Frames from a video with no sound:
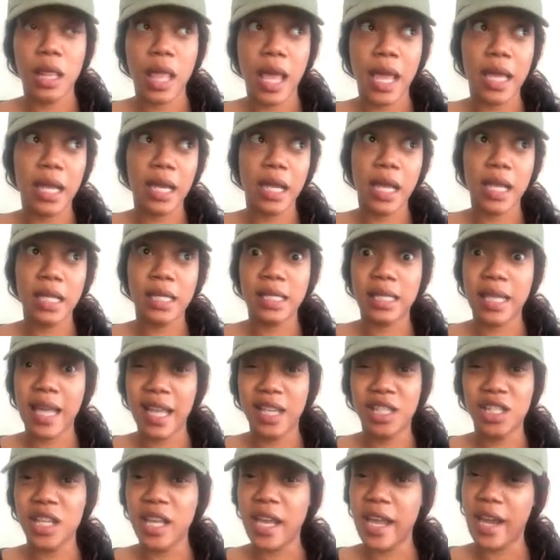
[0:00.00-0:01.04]
like in a
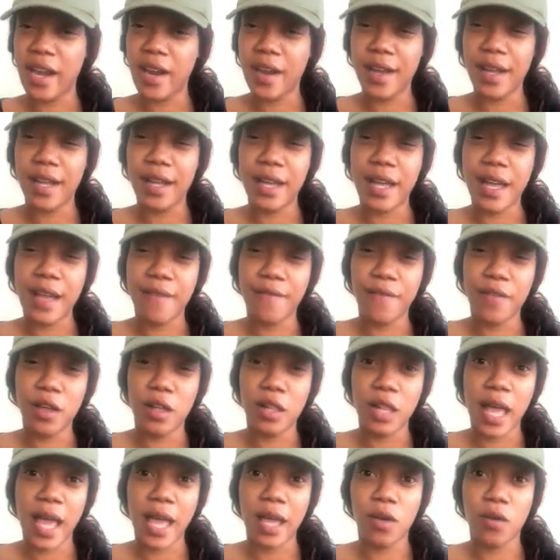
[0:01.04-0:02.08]
sketchy area, I
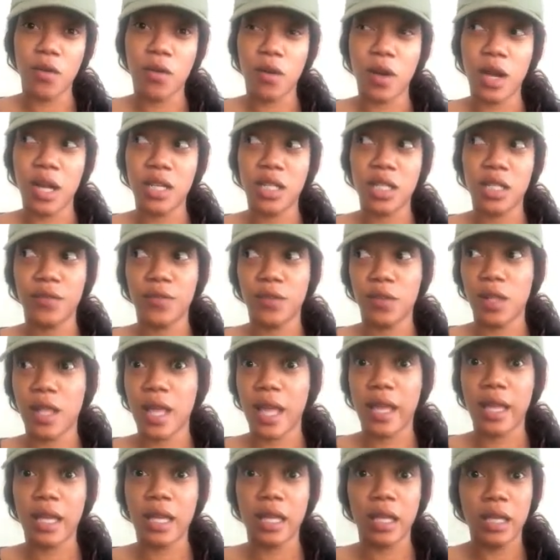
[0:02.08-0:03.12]
feel like, or I just feel
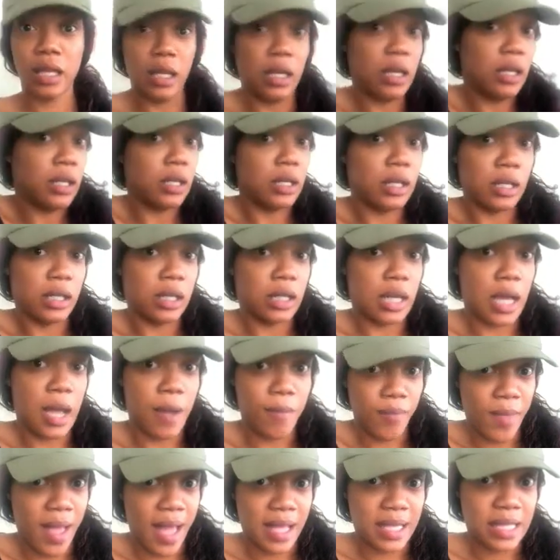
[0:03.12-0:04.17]
like
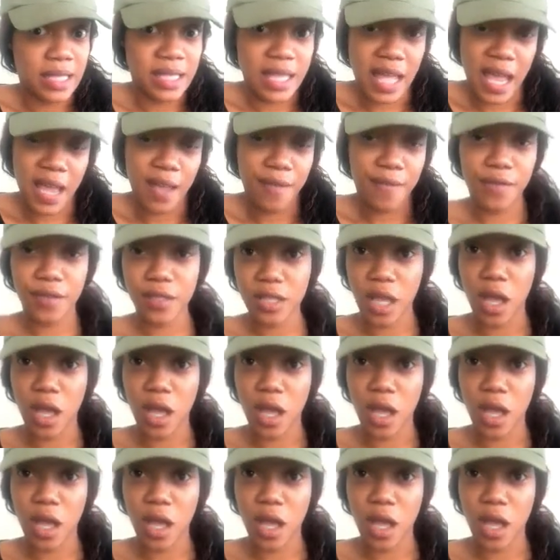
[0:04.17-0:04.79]
I'm not safe.